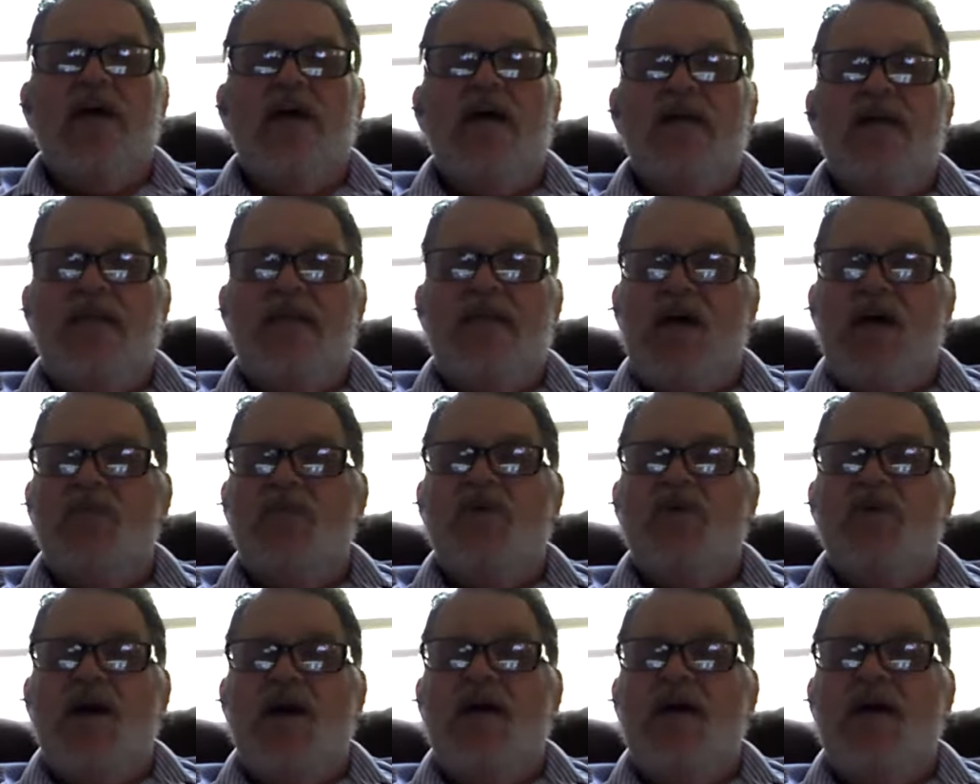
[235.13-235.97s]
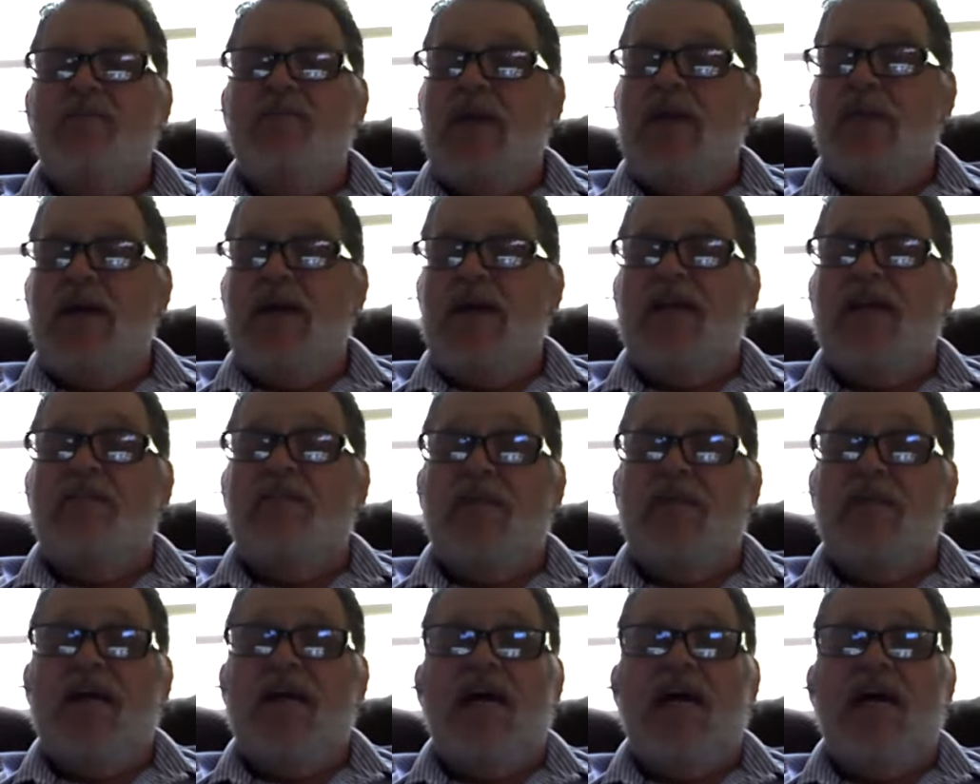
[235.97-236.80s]
They were maybe at
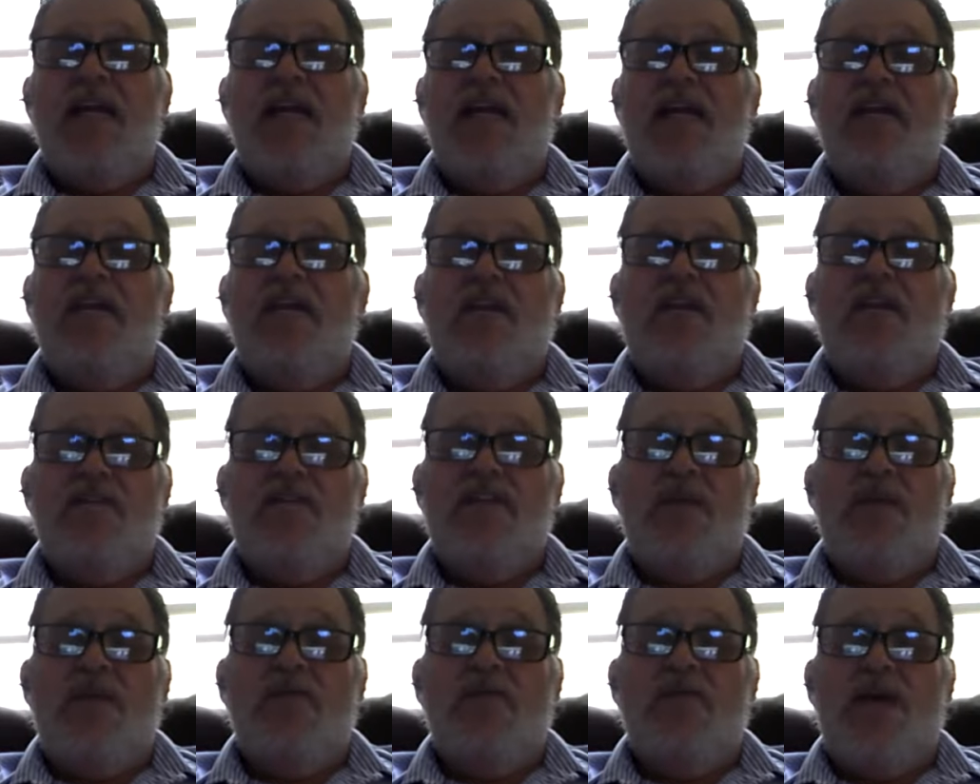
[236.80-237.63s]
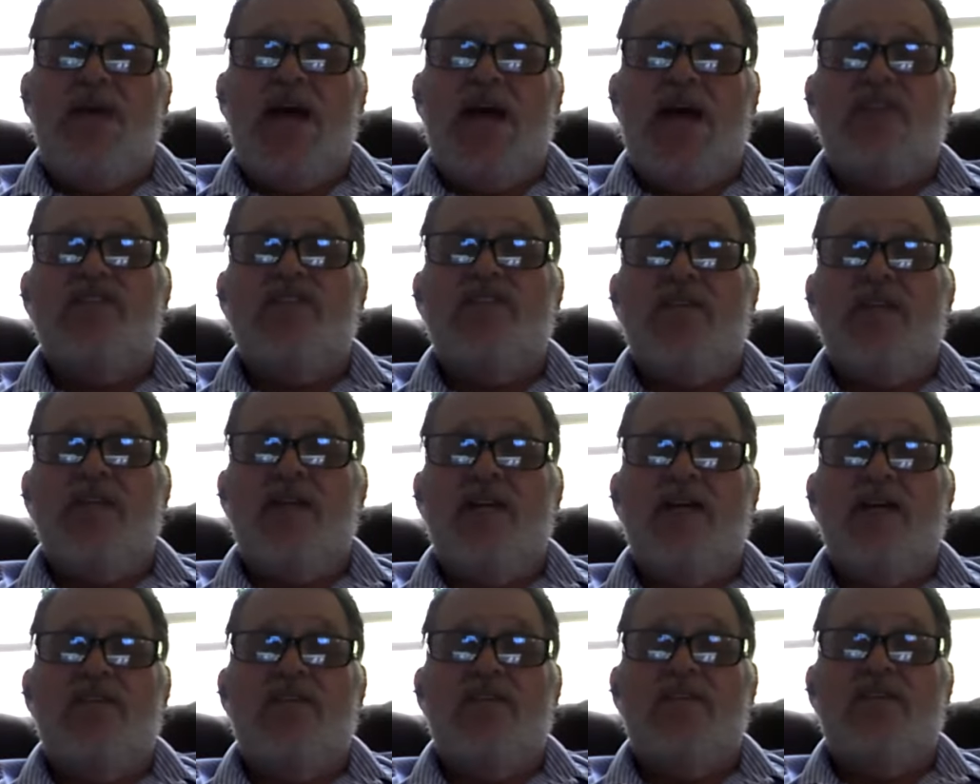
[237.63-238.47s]
the beginning, those that were actually
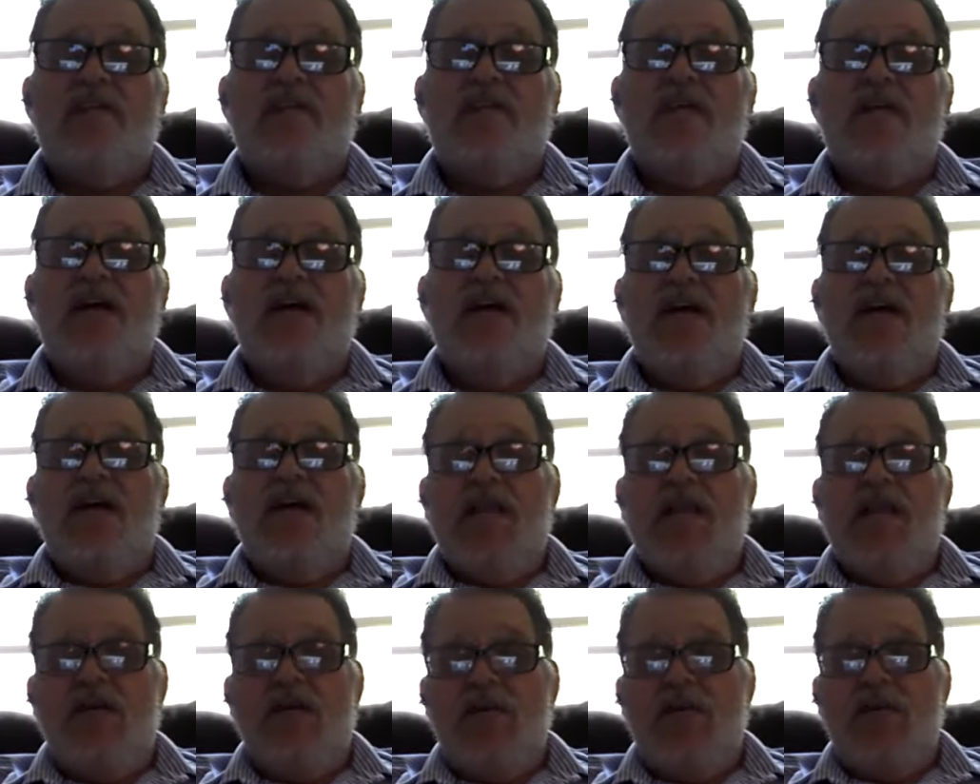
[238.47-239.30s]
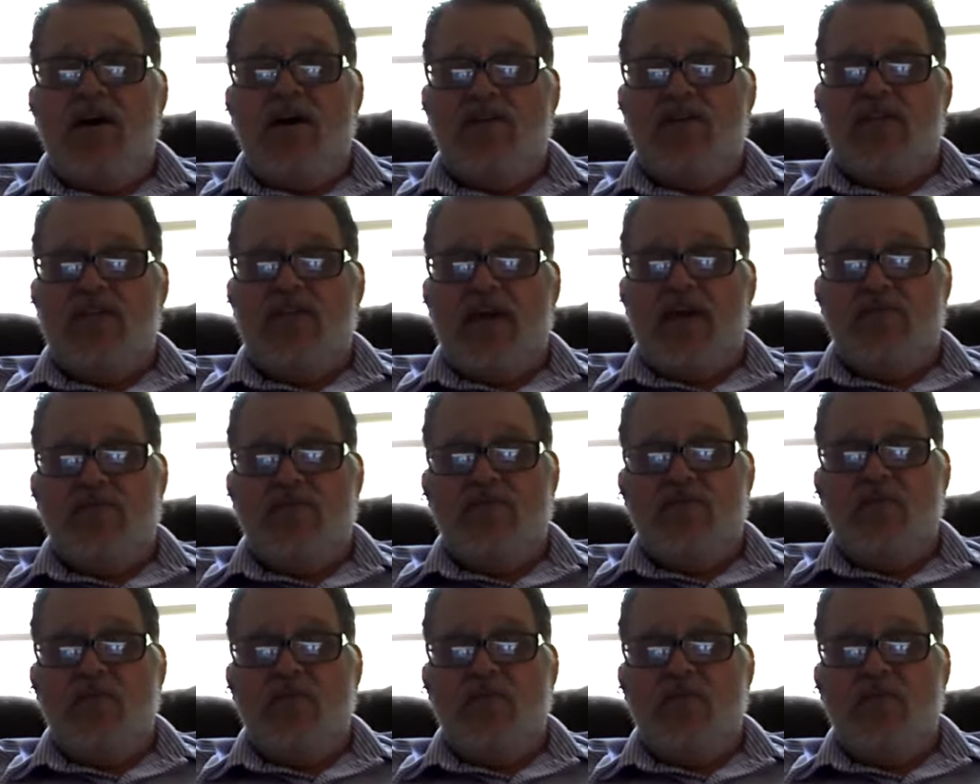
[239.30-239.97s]
guilty. That we also have